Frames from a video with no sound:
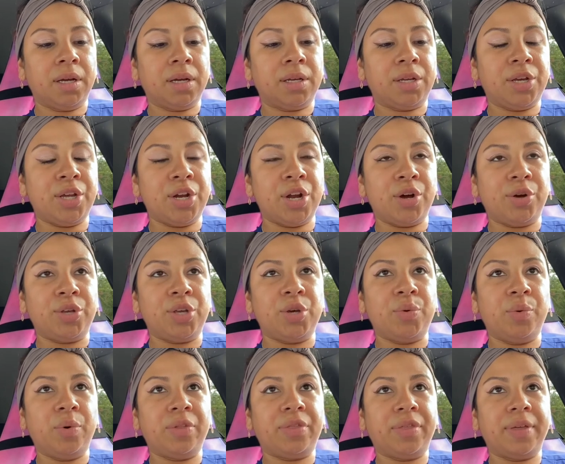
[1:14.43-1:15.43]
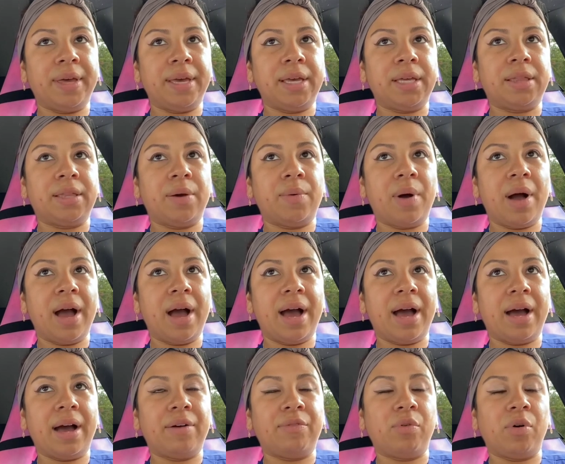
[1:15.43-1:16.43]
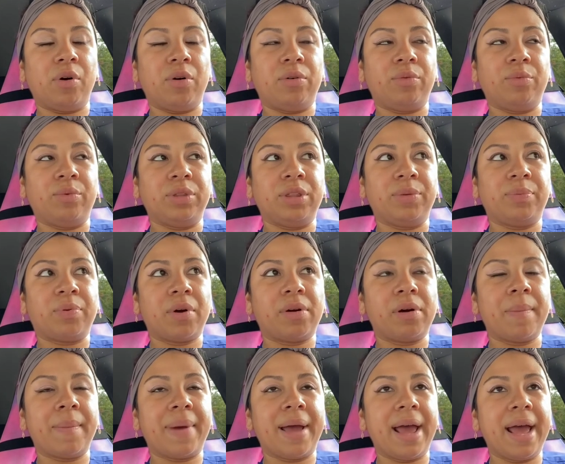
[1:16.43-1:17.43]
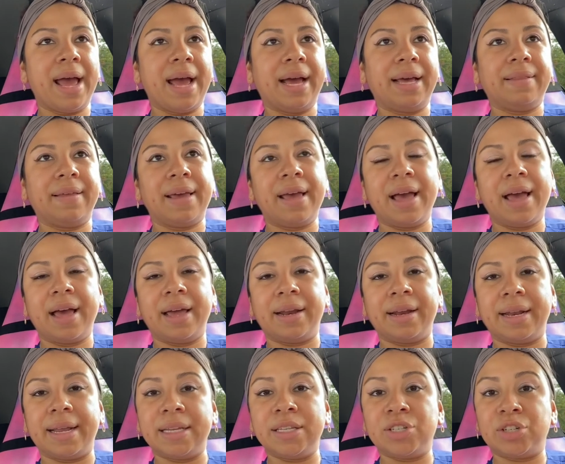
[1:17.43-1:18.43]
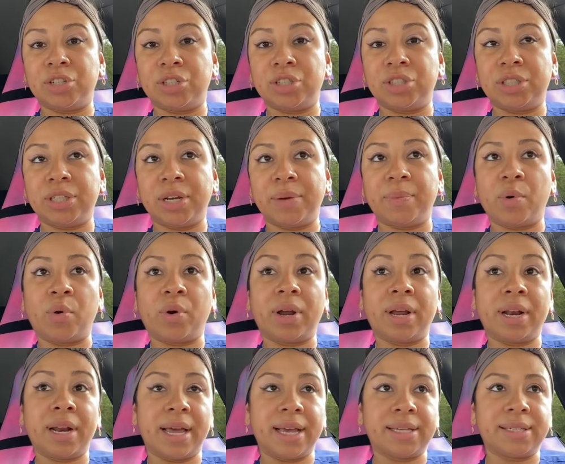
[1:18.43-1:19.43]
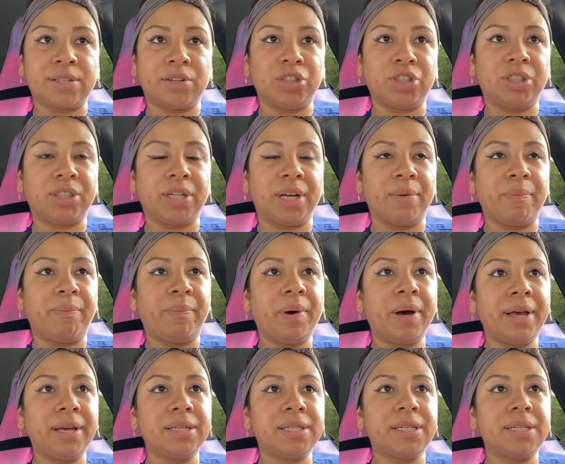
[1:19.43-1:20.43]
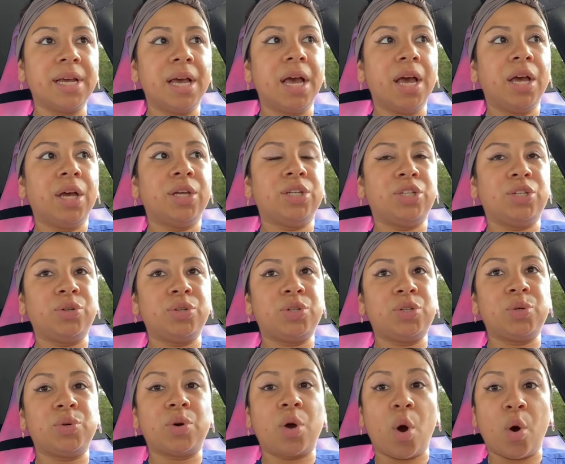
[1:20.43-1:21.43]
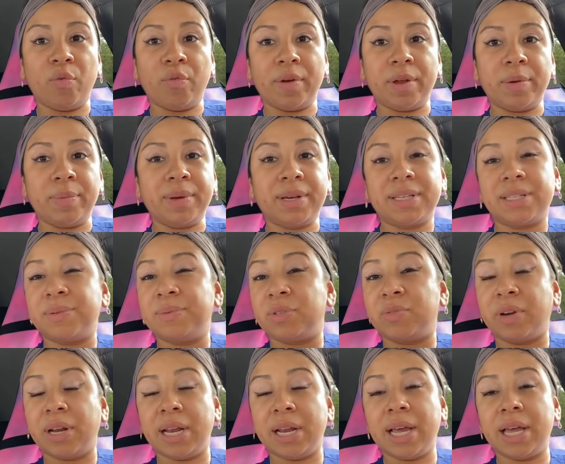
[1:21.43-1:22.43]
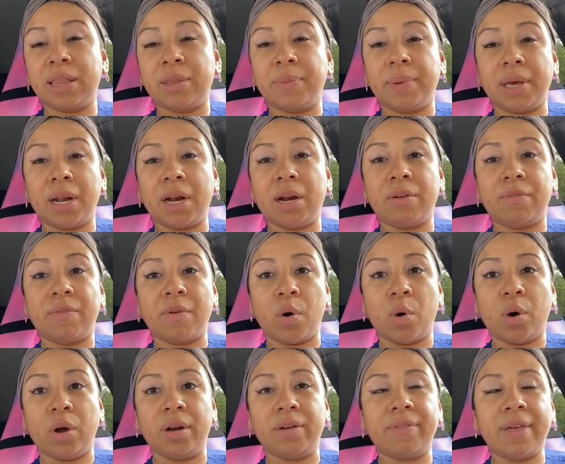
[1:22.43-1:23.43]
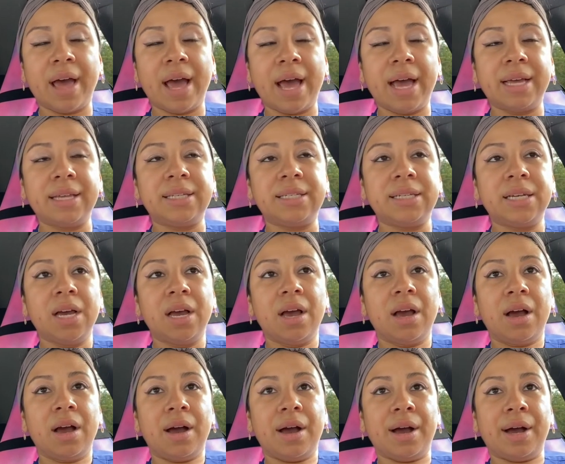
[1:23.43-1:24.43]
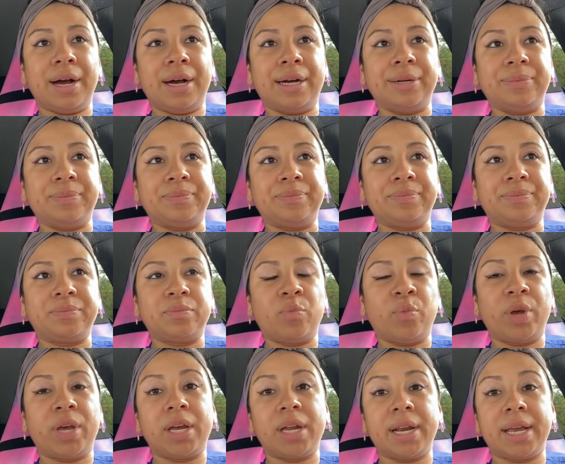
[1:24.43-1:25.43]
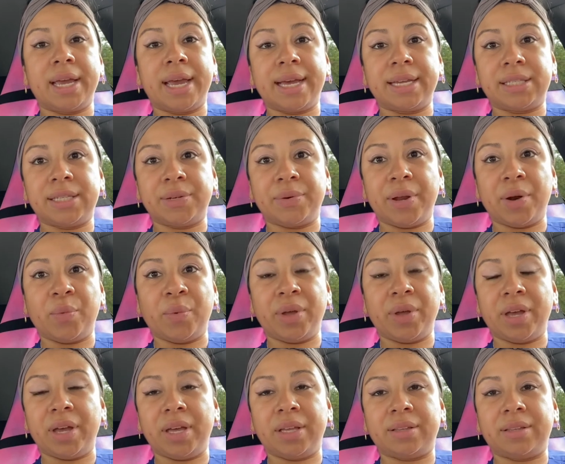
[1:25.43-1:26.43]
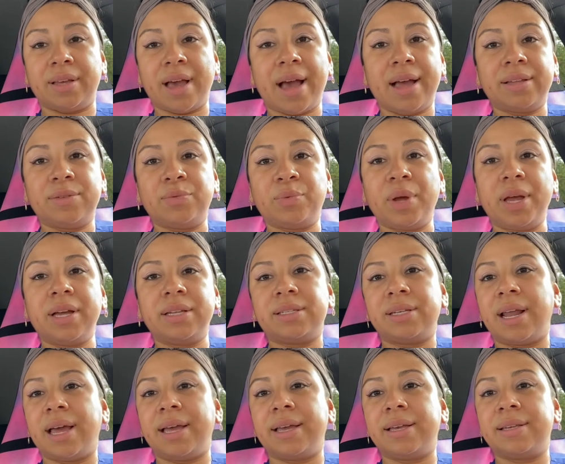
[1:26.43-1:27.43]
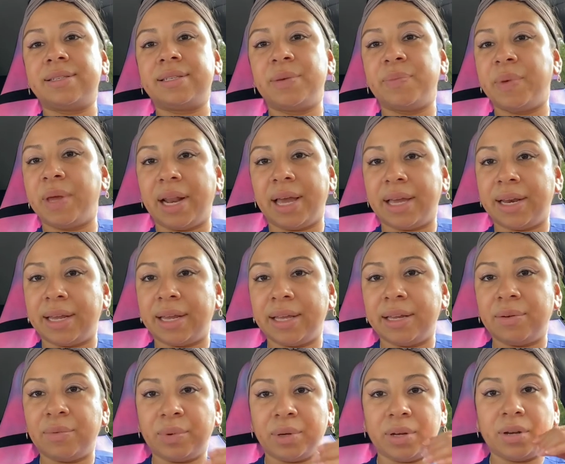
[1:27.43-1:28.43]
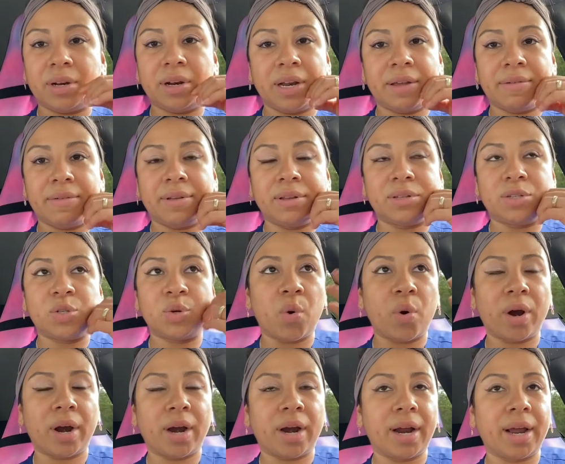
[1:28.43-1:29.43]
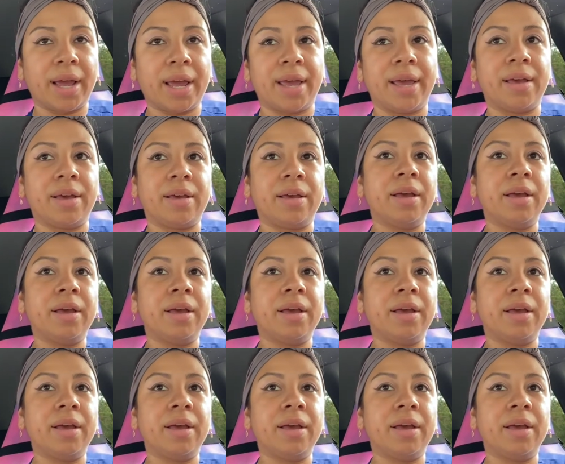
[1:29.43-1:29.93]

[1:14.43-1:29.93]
you know you will think they will have well with the program i had they had an internship or an externship but due to covid because it was really at the beginning of all of that um, we couldn't get to it and we it had we had to like simulate it we couldn't even tour a